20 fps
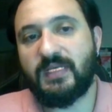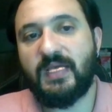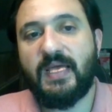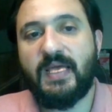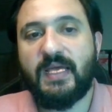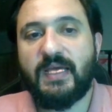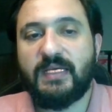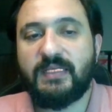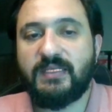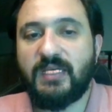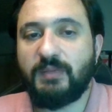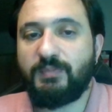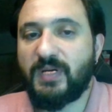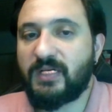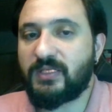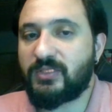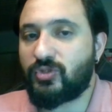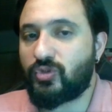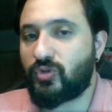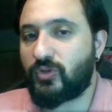They passed
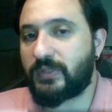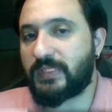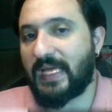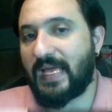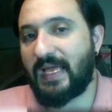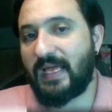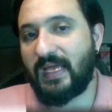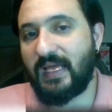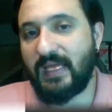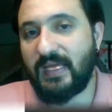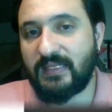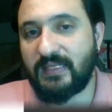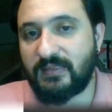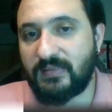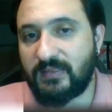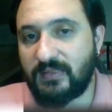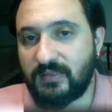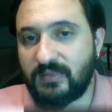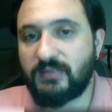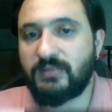through the
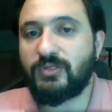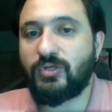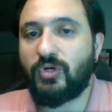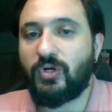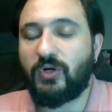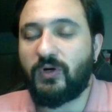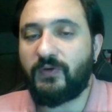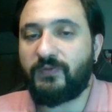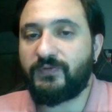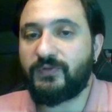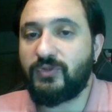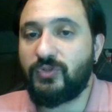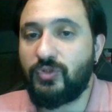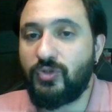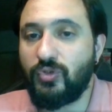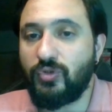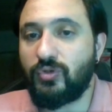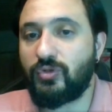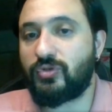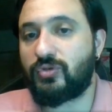hands of
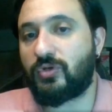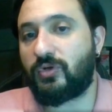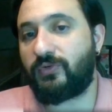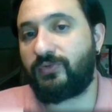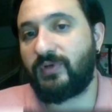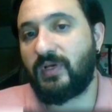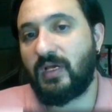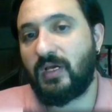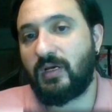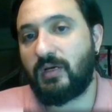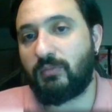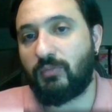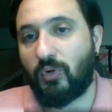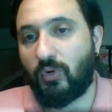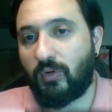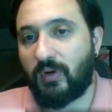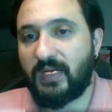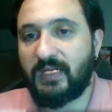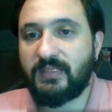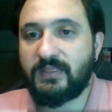Dukes of
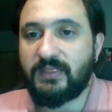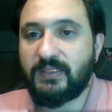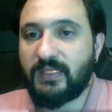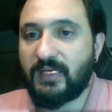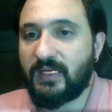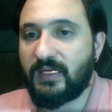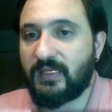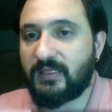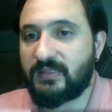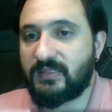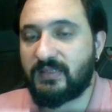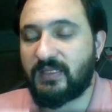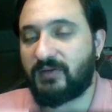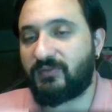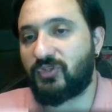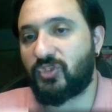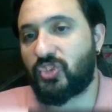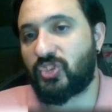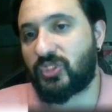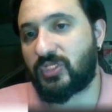Wellington and
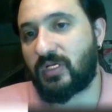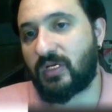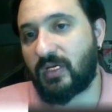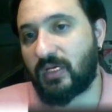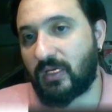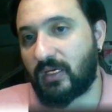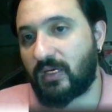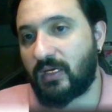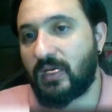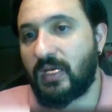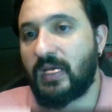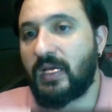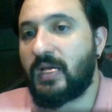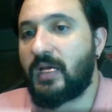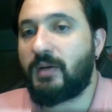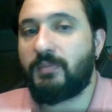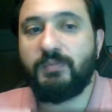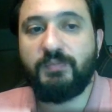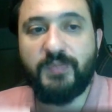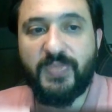Devonshire
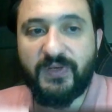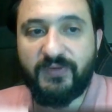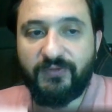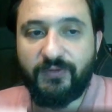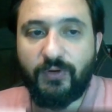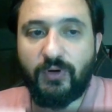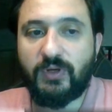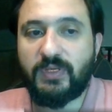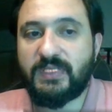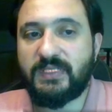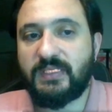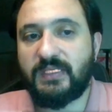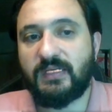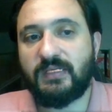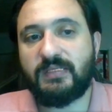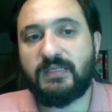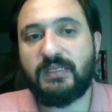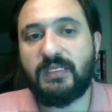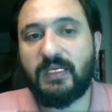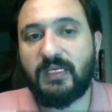before
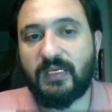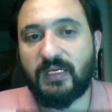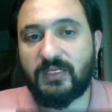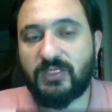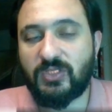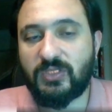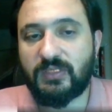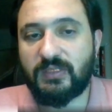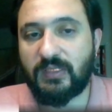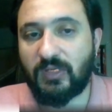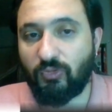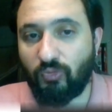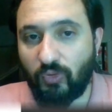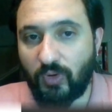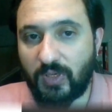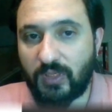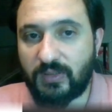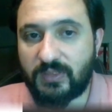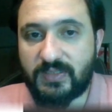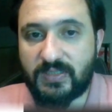settling at the Royal
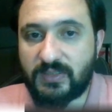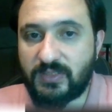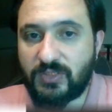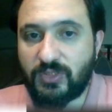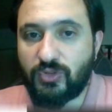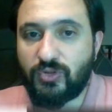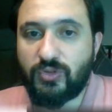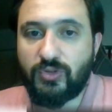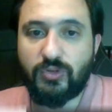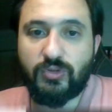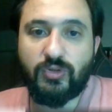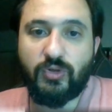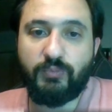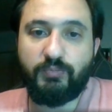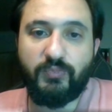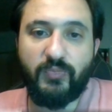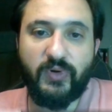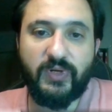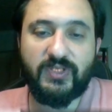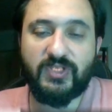Institute of
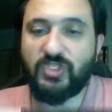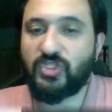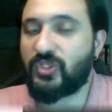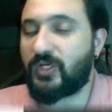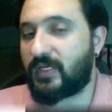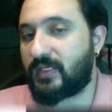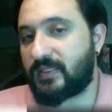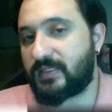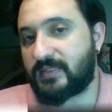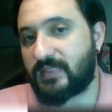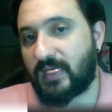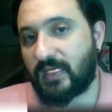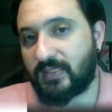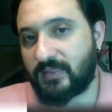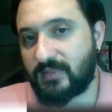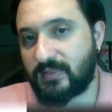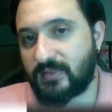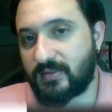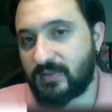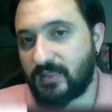British
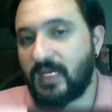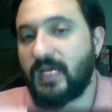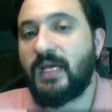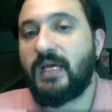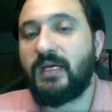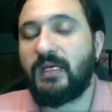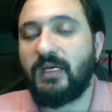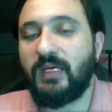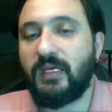Architects in